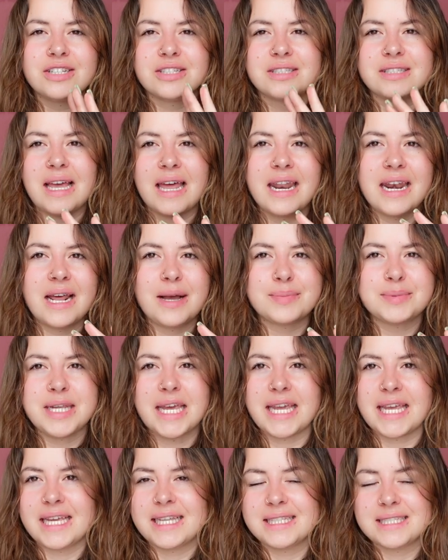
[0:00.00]
just ended up
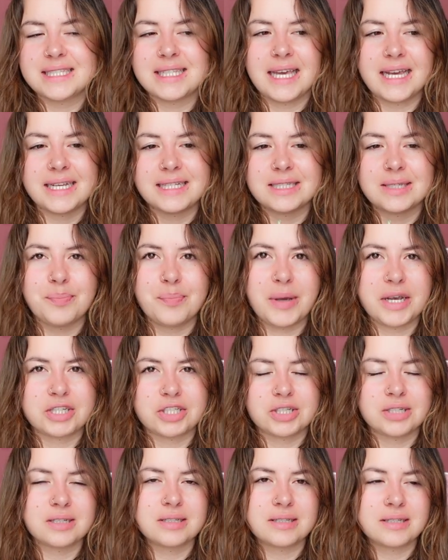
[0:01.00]
taking like some
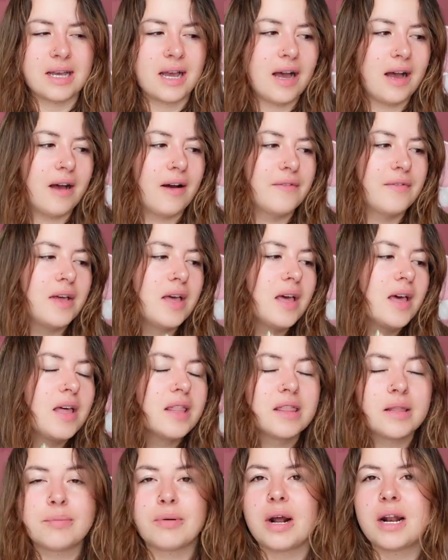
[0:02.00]
pictures of
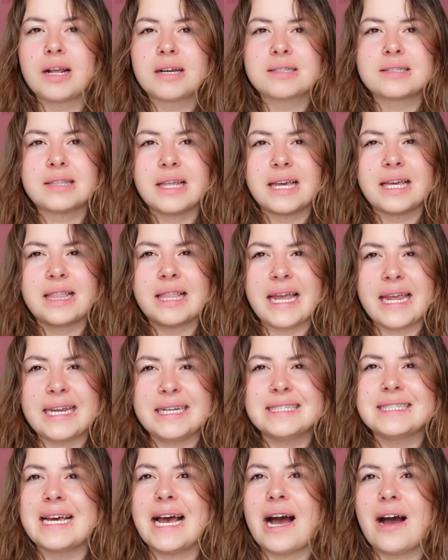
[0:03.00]
the products like
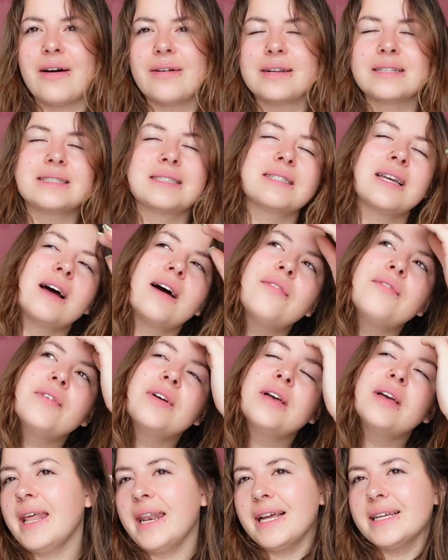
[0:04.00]
laying down and stuff,
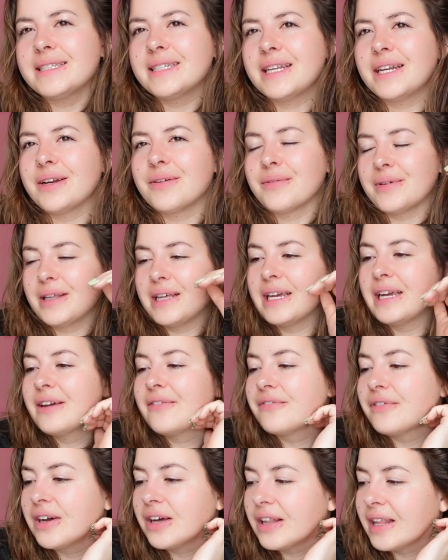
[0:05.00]
and I didn't really
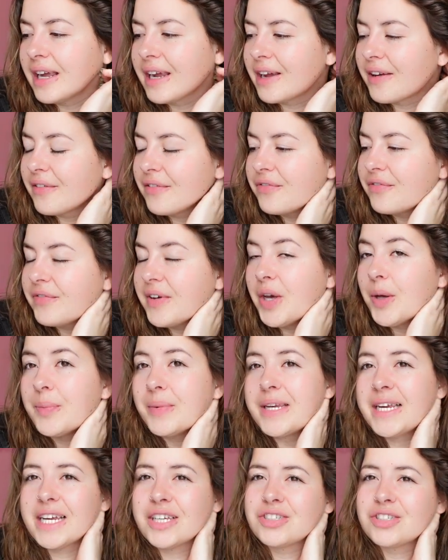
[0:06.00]
feel like
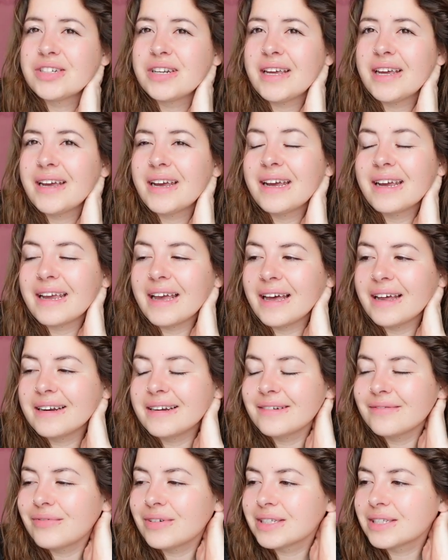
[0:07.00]
filming yesterday.
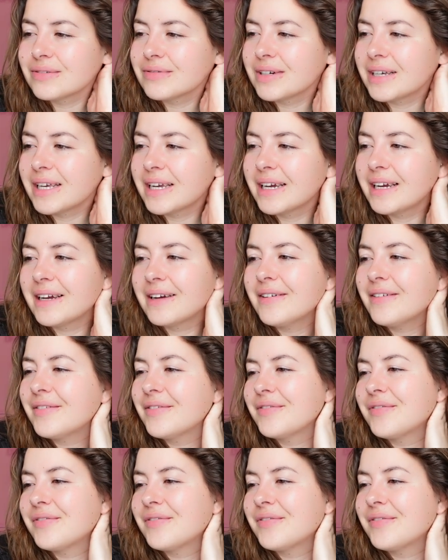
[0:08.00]
Again, wasn't really